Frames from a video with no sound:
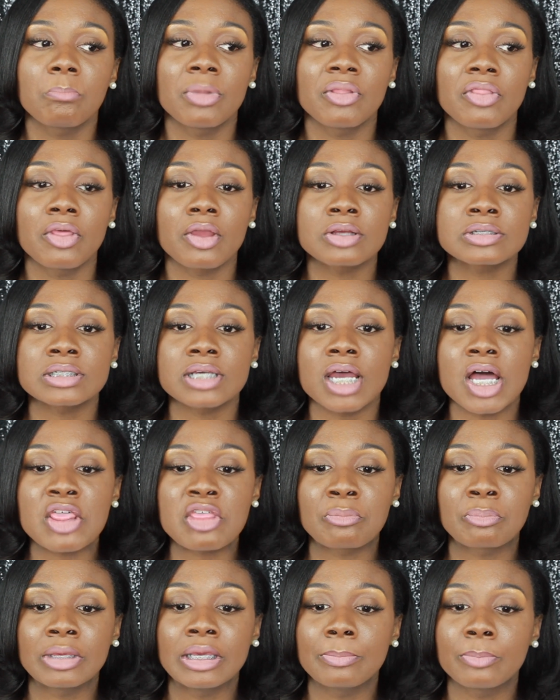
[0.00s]
But there's
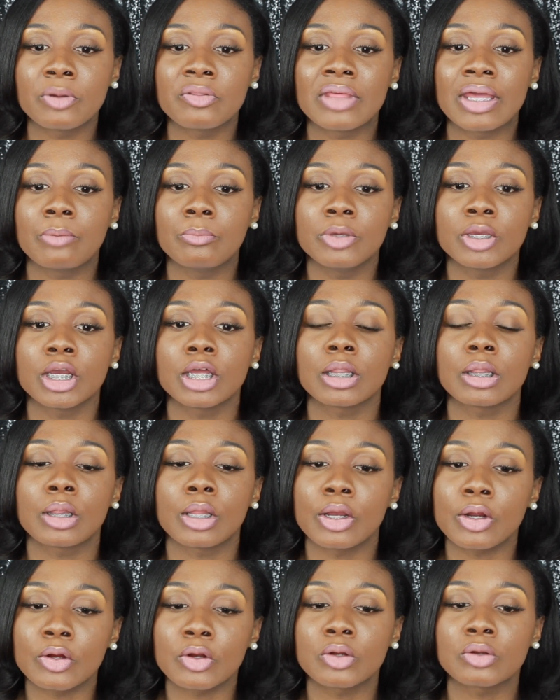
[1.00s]
other people that we can
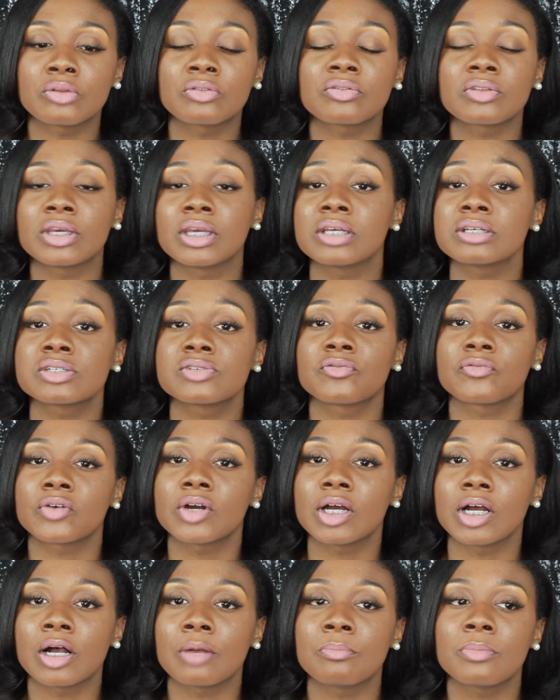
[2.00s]
learn things
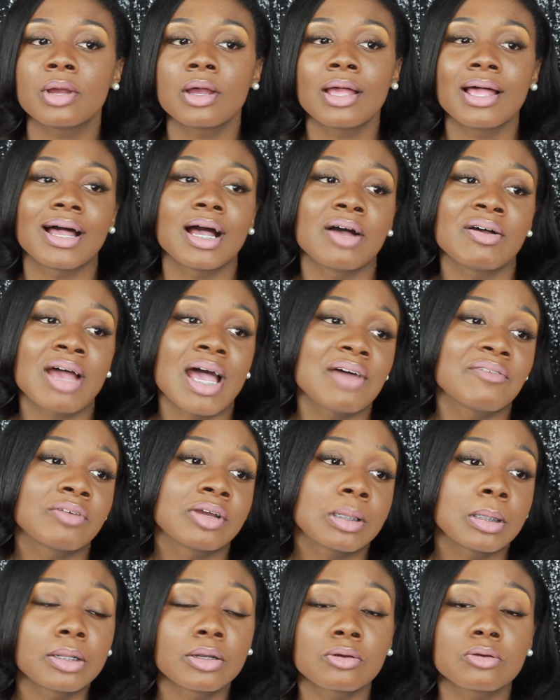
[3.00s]
from. I have
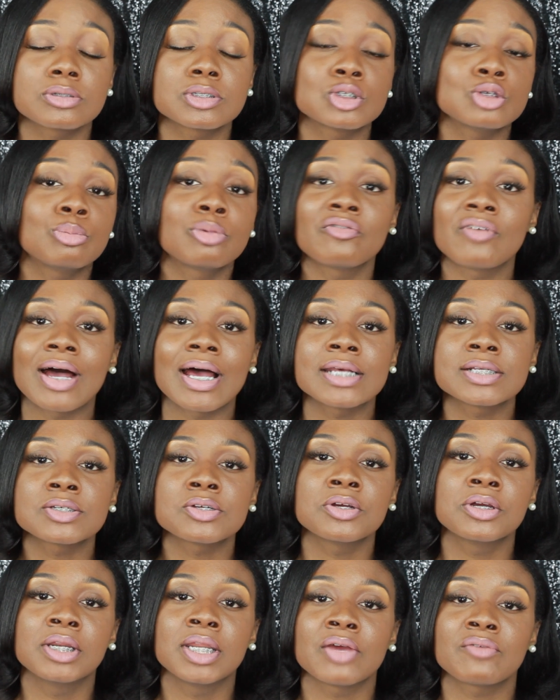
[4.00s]
a clinical
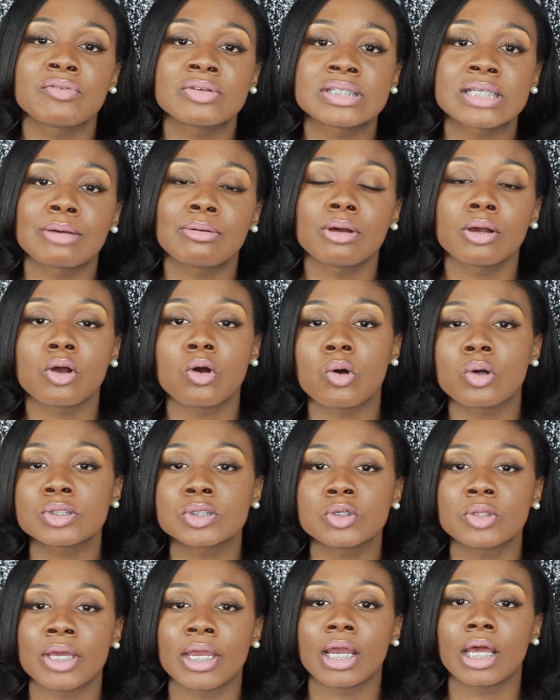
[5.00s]
supervisor, and every time I go
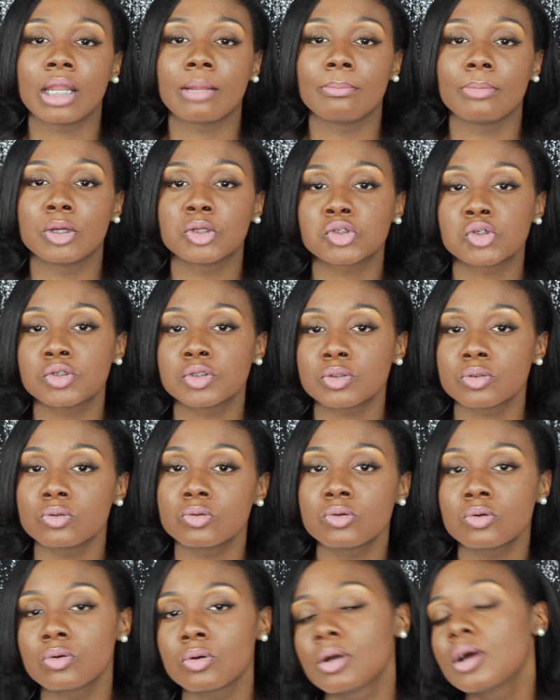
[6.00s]
into that elementary
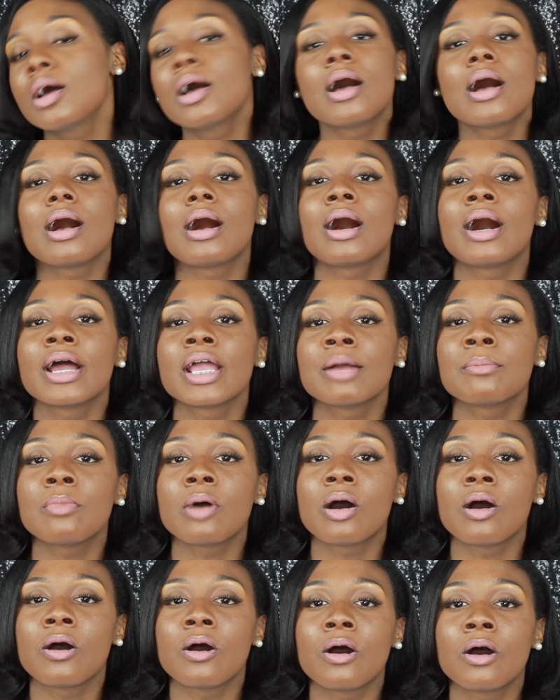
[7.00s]
school, I am
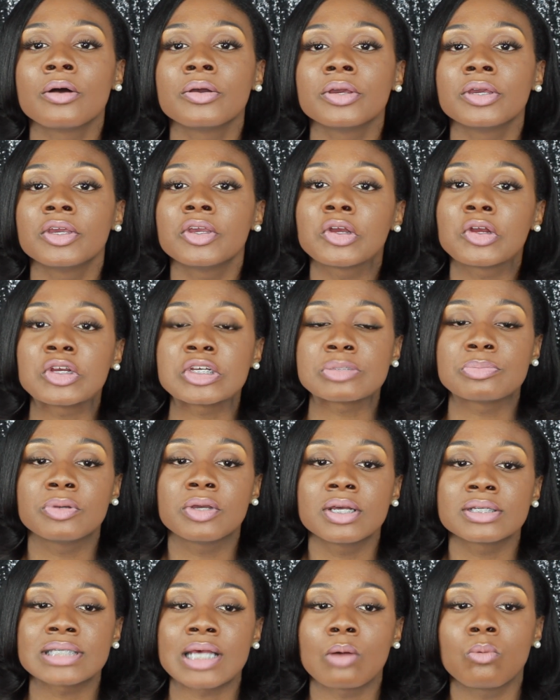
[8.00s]
all ears,
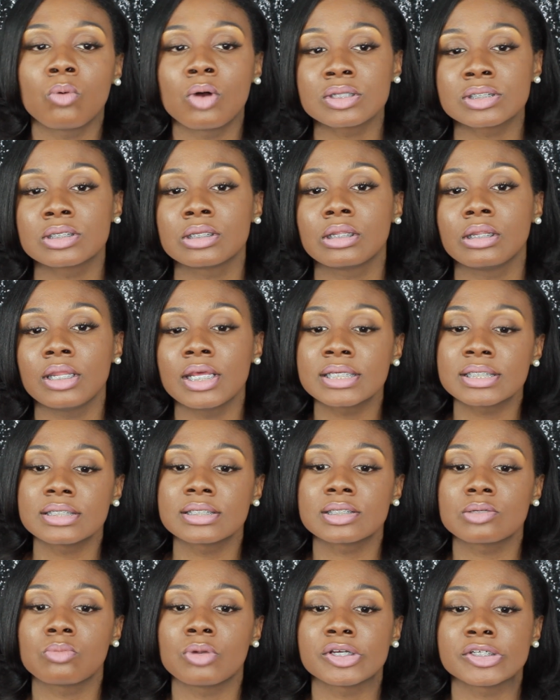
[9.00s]
because I want to
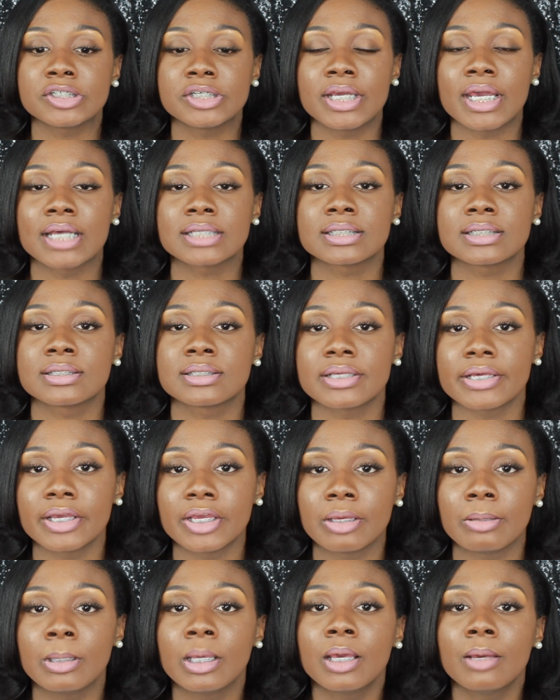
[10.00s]
listen to what she has to
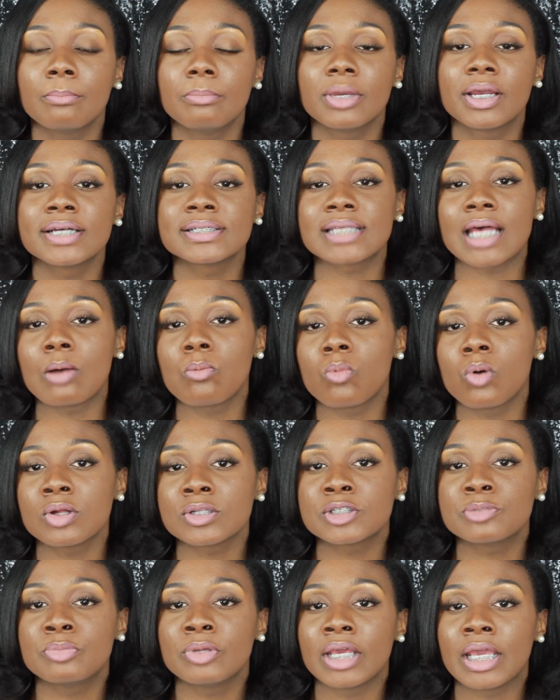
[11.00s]
say, because I
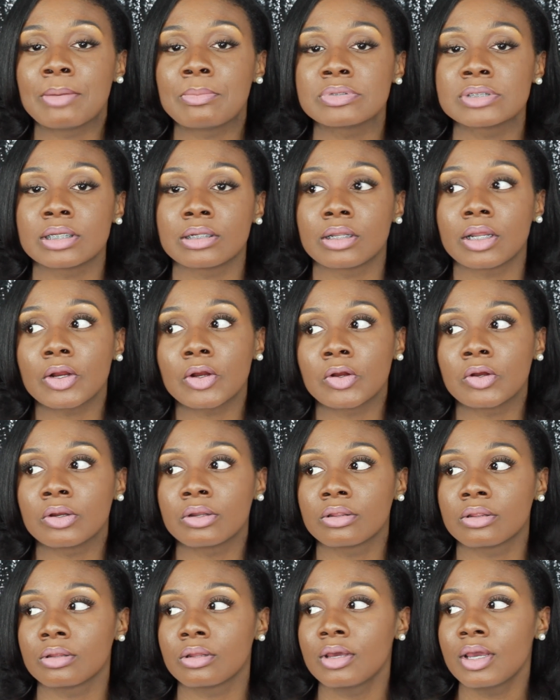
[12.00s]
want to be able to
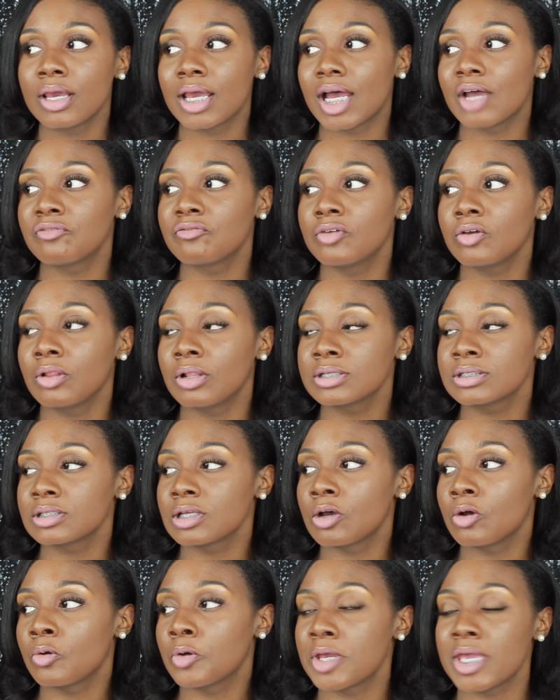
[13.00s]
learn. I feel as
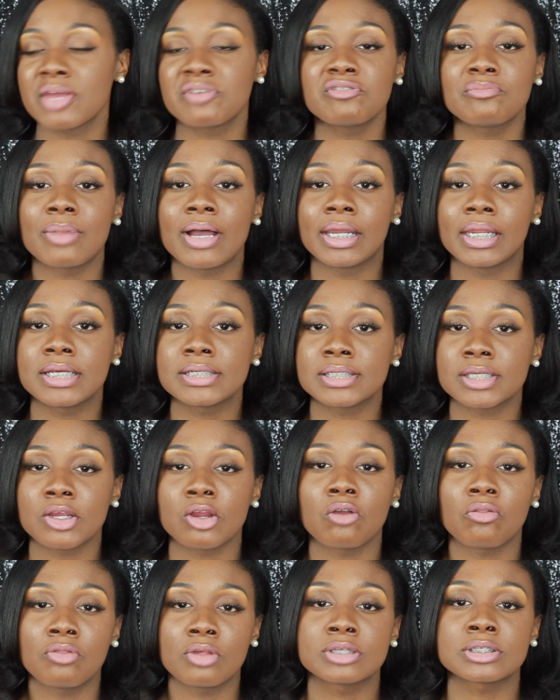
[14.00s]
though everybody is
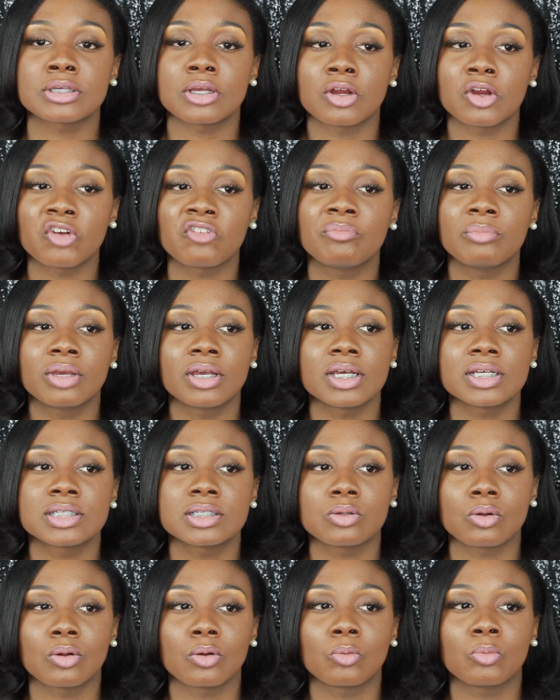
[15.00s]
here on this earth
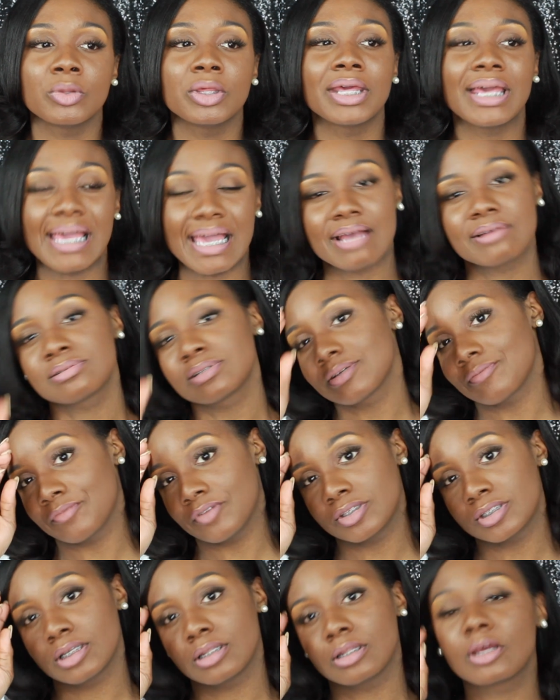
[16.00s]
because we have
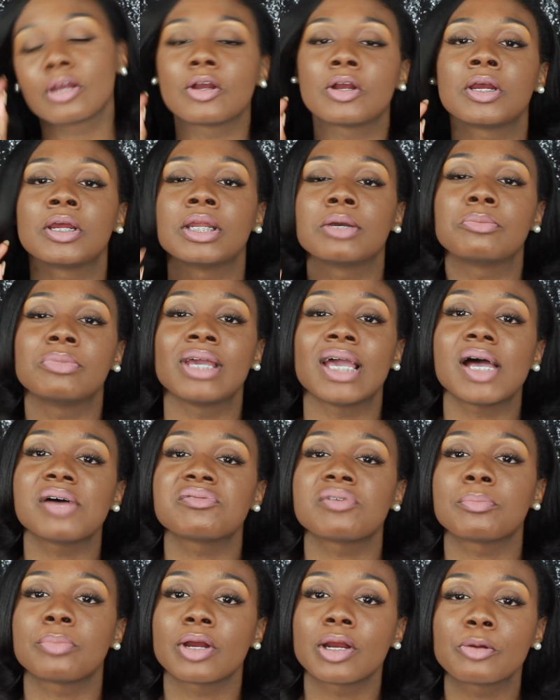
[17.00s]
something to learn and we
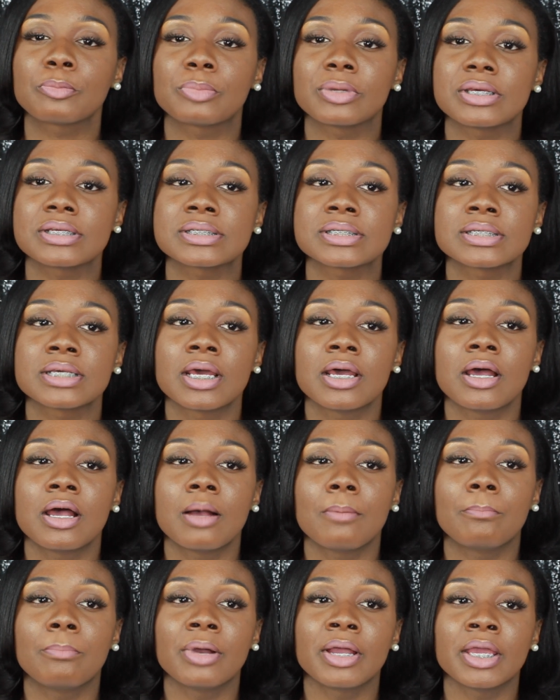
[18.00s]
have a purpose.
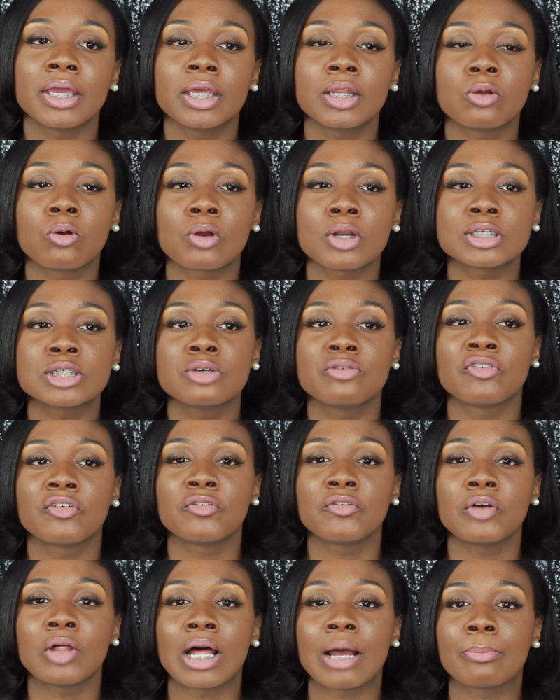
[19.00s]
But in order to
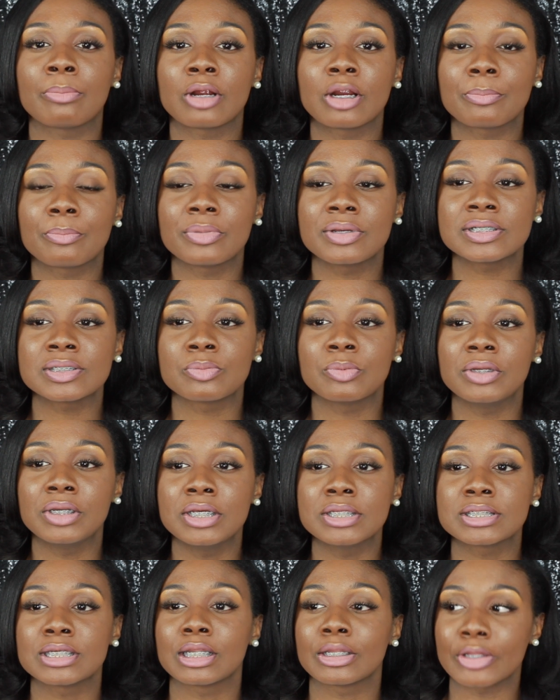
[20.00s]
fulfill our purpose, we
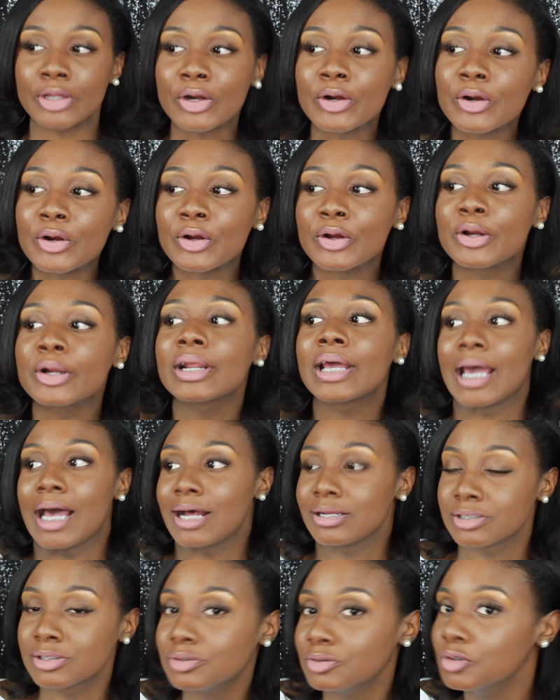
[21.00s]
need to learn
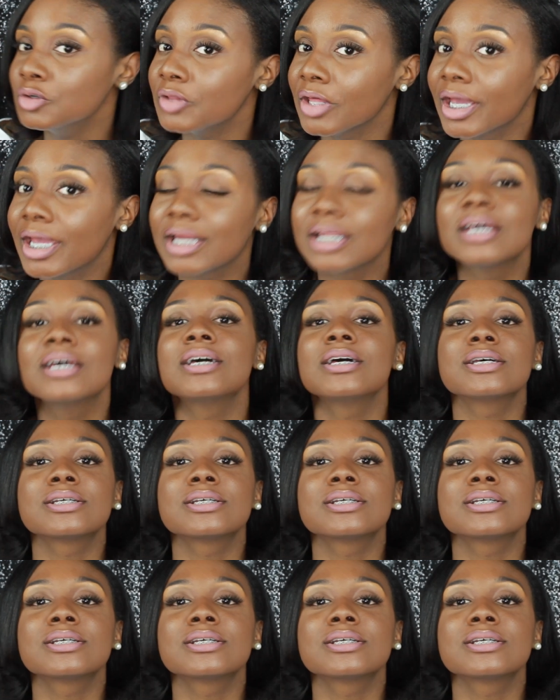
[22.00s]
how to do that.